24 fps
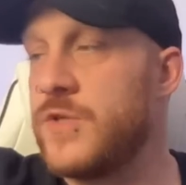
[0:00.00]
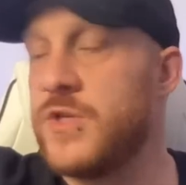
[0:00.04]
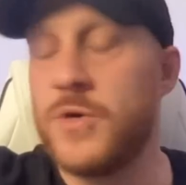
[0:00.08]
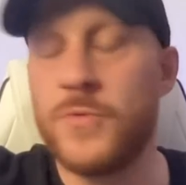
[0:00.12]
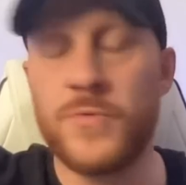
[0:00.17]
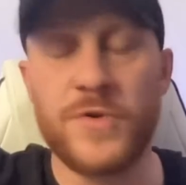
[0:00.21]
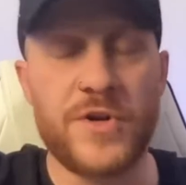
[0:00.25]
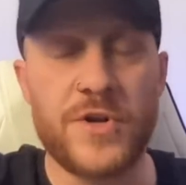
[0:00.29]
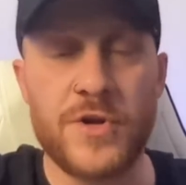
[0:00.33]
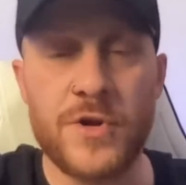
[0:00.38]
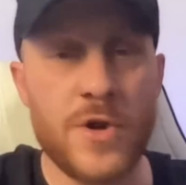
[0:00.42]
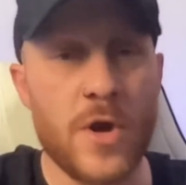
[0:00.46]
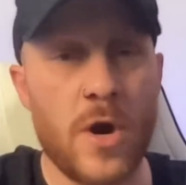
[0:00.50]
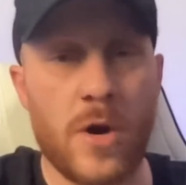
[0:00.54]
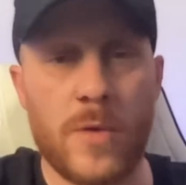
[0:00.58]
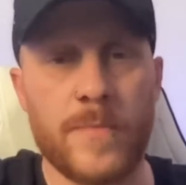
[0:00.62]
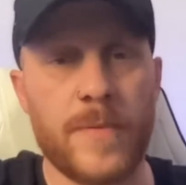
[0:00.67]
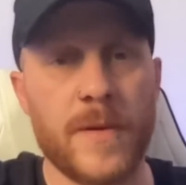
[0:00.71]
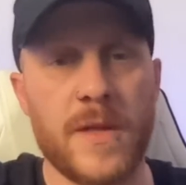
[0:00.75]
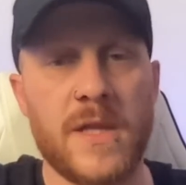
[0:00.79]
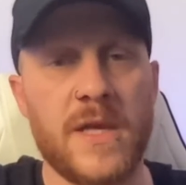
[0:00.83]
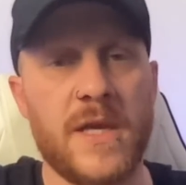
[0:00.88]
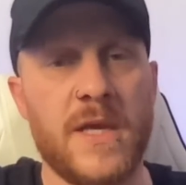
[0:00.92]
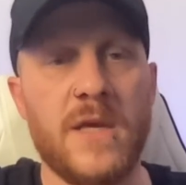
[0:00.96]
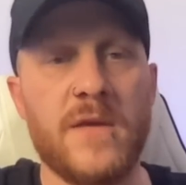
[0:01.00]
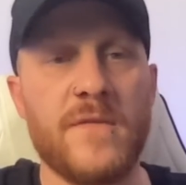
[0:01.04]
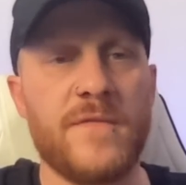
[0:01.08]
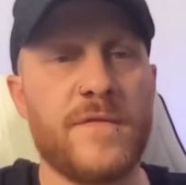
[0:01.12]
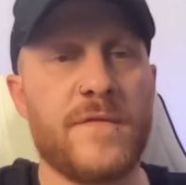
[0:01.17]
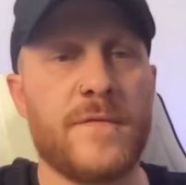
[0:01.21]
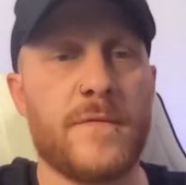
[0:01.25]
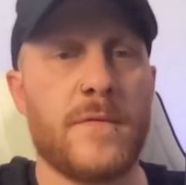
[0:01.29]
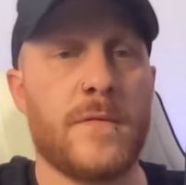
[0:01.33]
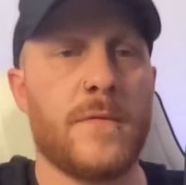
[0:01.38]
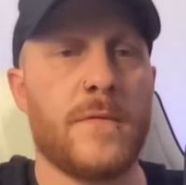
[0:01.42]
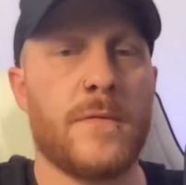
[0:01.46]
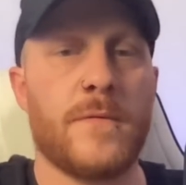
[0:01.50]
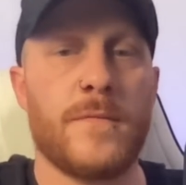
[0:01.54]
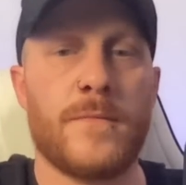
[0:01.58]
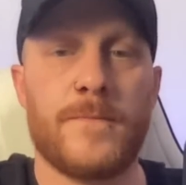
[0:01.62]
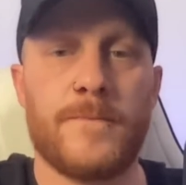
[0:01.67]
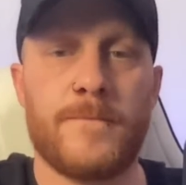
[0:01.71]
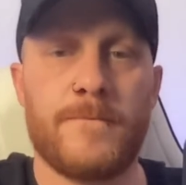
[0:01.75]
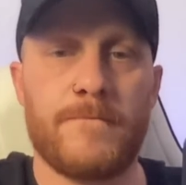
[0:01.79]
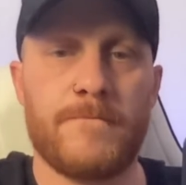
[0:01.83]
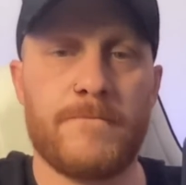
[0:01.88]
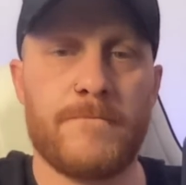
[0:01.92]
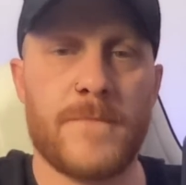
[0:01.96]
You would not believe.
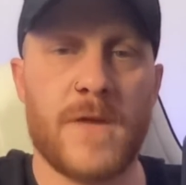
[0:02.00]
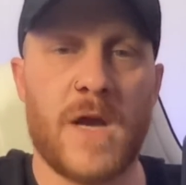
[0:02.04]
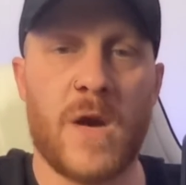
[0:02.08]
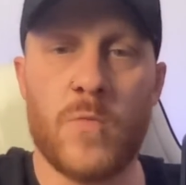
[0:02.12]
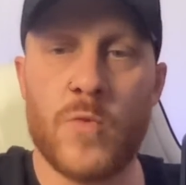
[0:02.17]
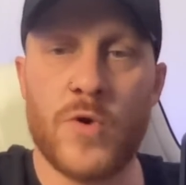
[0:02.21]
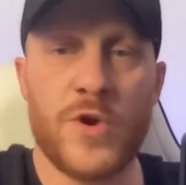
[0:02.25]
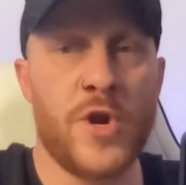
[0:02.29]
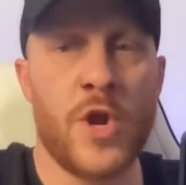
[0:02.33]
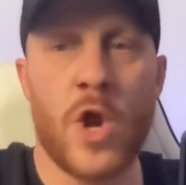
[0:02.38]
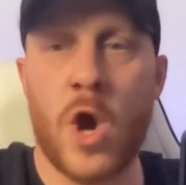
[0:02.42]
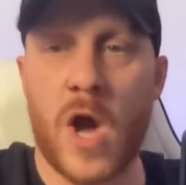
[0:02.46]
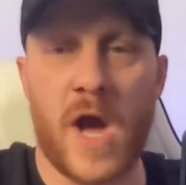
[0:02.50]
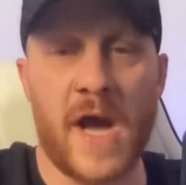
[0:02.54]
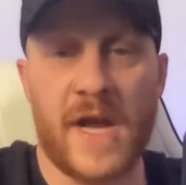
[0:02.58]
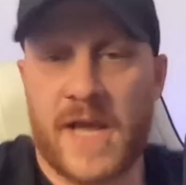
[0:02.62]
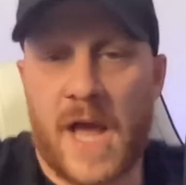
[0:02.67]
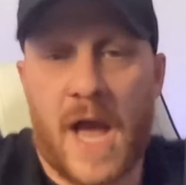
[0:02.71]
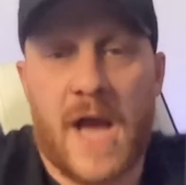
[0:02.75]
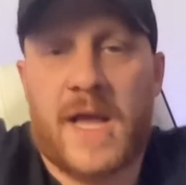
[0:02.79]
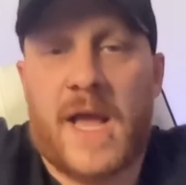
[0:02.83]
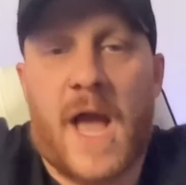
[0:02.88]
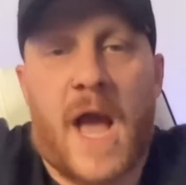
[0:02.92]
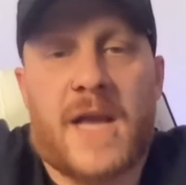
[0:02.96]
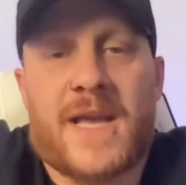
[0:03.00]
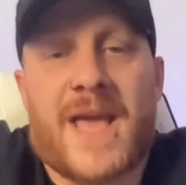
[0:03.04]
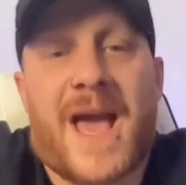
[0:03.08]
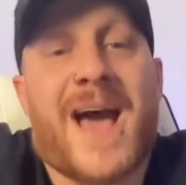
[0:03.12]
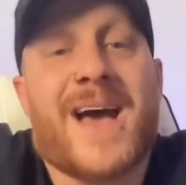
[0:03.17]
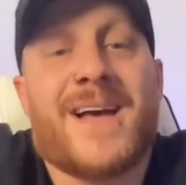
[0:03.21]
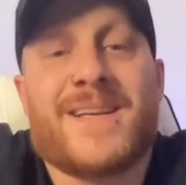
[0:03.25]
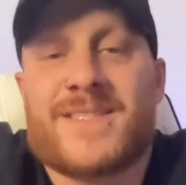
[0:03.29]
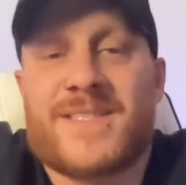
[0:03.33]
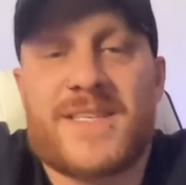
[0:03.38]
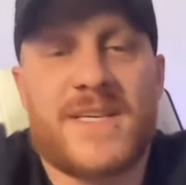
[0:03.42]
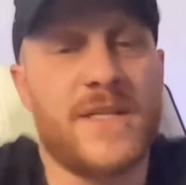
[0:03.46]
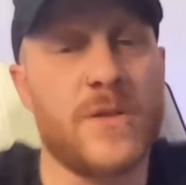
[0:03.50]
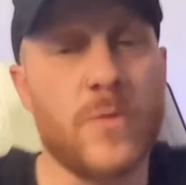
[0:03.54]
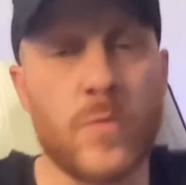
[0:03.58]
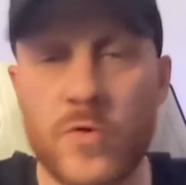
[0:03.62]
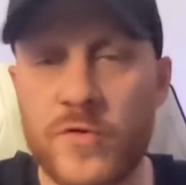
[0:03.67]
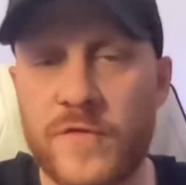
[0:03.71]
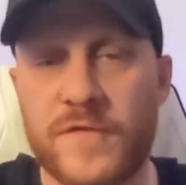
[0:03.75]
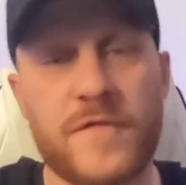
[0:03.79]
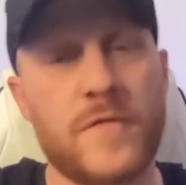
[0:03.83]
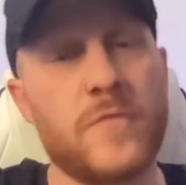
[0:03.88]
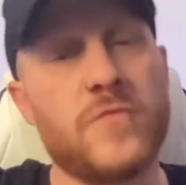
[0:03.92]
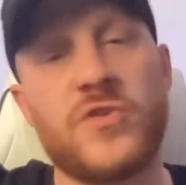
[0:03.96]
And we're not, I can't see the
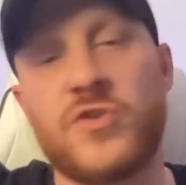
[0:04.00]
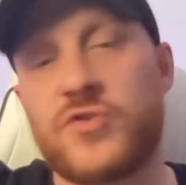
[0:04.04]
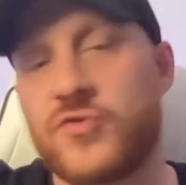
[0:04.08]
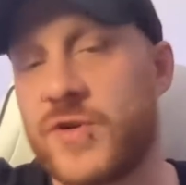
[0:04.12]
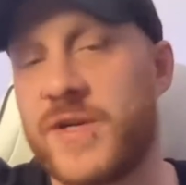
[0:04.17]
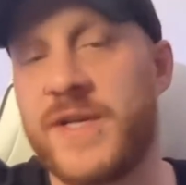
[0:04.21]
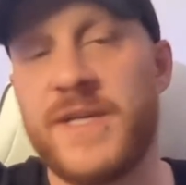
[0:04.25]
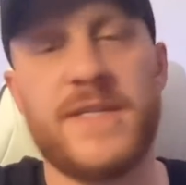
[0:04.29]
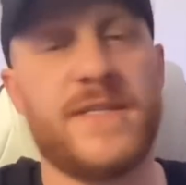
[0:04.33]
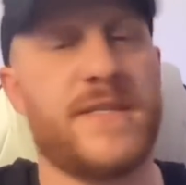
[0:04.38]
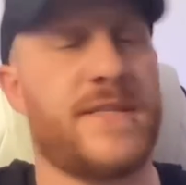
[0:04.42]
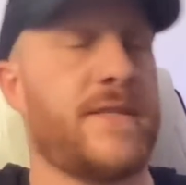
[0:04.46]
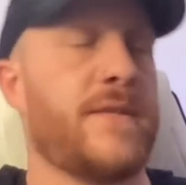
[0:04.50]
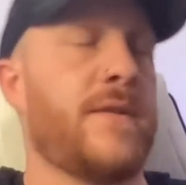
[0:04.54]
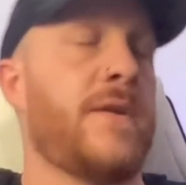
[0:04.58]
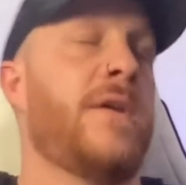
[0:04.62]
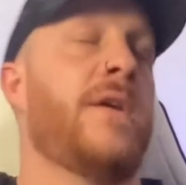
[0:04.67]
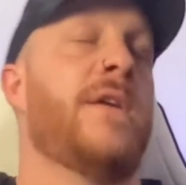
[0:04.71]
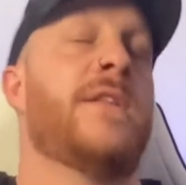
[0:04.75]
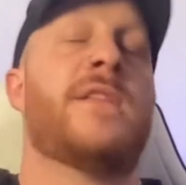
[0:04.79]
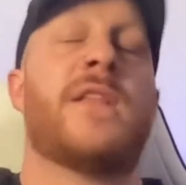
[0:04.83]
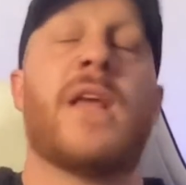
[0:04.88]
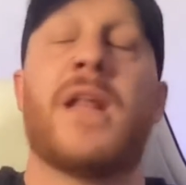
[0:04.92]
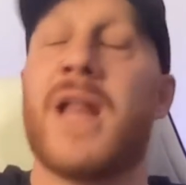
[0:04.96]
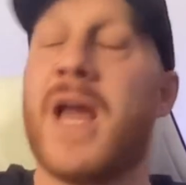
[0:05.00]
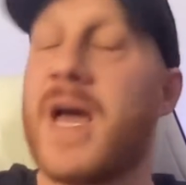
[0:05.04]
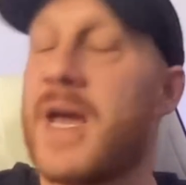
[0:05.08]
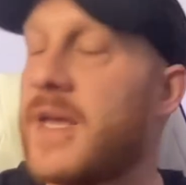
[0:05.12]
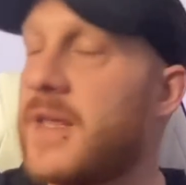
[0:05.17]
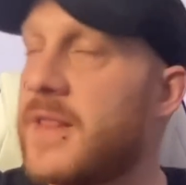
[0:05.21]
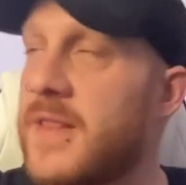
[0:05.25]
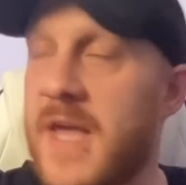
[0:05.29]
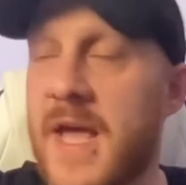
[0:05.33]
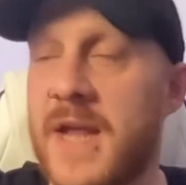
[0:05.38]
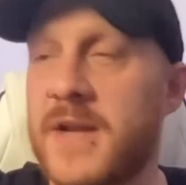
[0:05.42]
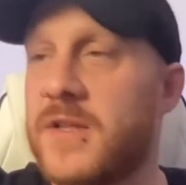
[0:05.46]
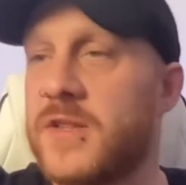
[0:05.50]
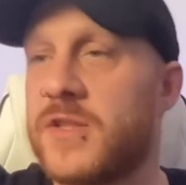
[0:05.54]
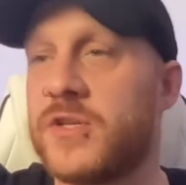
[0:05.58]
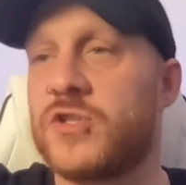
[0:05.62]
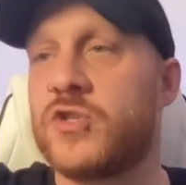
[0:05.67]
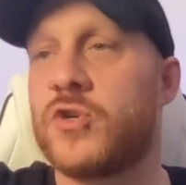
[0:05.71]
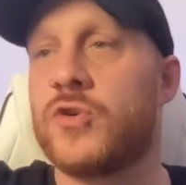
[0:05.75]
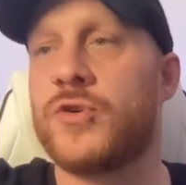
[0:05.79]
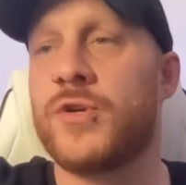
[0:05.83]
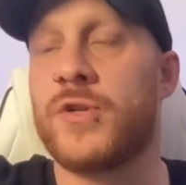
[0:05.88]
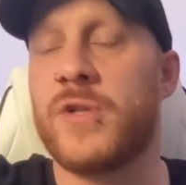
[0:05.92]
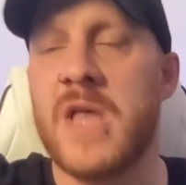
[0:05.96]
wood through the trees. The light at the end of the
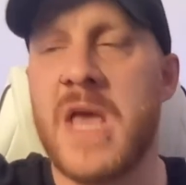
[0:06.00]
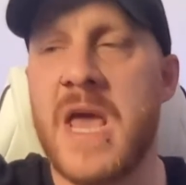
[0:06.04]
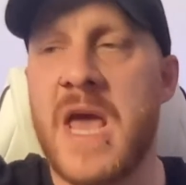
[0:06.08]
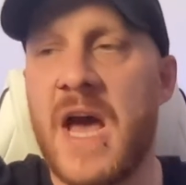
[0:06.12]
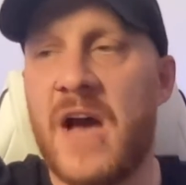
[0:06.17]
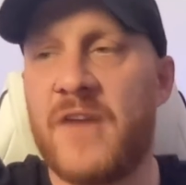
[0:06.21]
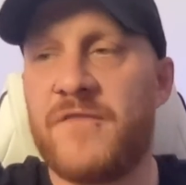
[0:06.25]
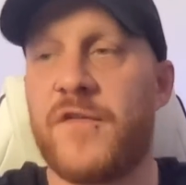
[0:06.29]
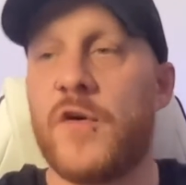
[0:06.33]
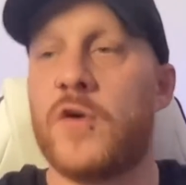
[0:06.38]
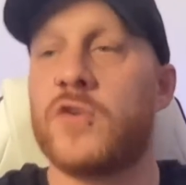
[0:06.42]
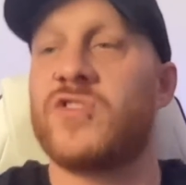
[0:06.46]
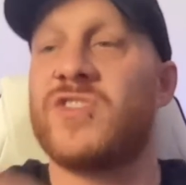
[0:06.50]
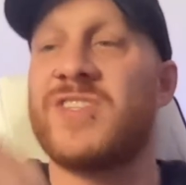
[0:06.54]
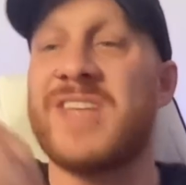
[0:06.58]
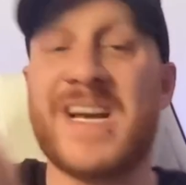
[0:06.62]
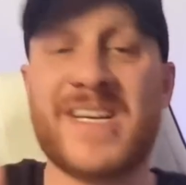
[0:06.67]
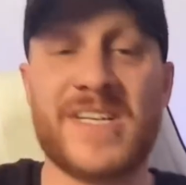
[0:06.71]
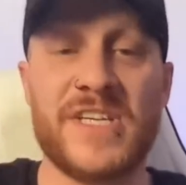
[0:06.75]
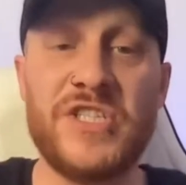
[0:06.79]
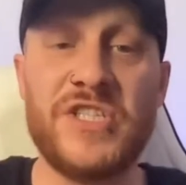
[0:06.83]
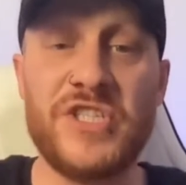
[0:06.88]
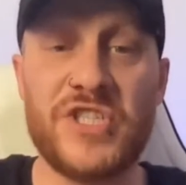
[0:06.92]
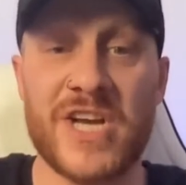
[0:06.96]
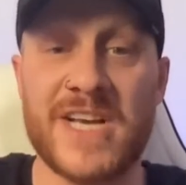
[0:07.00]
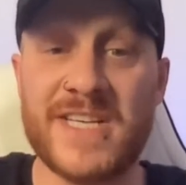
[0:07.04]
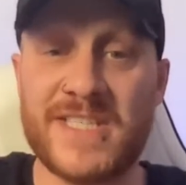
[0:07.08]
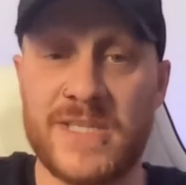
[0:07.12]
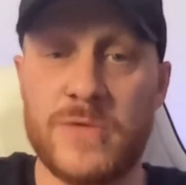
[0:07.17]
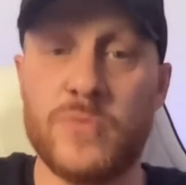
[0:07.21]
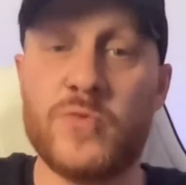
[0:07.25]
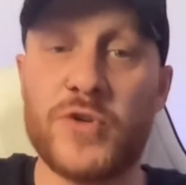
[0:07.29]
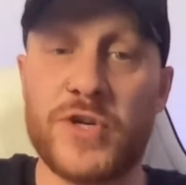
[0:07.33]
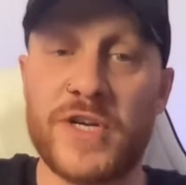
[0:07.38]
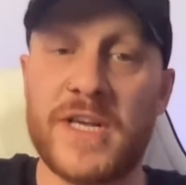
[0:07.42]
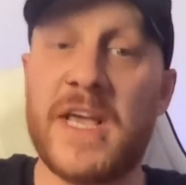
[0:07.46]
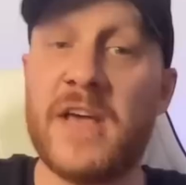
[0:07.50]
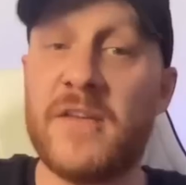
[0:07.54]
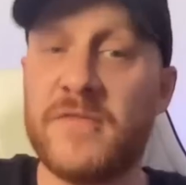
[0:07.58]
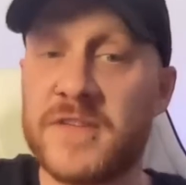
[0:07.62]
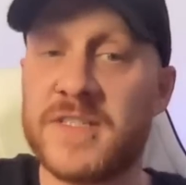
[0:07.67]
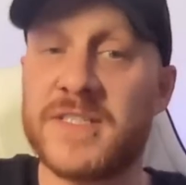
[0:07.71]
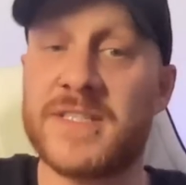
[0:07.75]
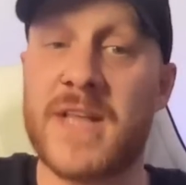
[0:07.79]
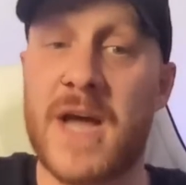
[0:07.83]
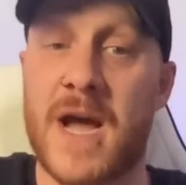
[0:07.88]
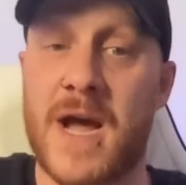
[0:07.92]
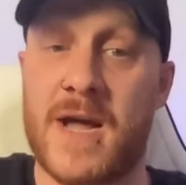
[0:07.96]
tunnel. I thought sacking Jesse would have
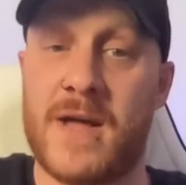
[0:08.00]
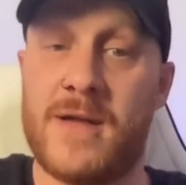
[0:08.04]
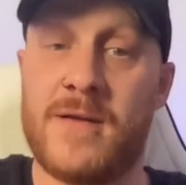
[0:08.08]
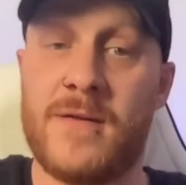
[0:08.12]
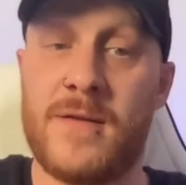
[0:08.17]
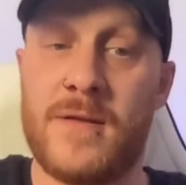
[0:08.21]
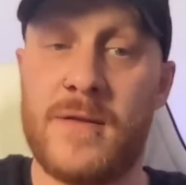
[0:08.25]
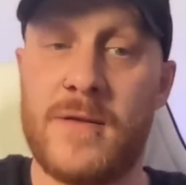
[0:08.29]
given us that.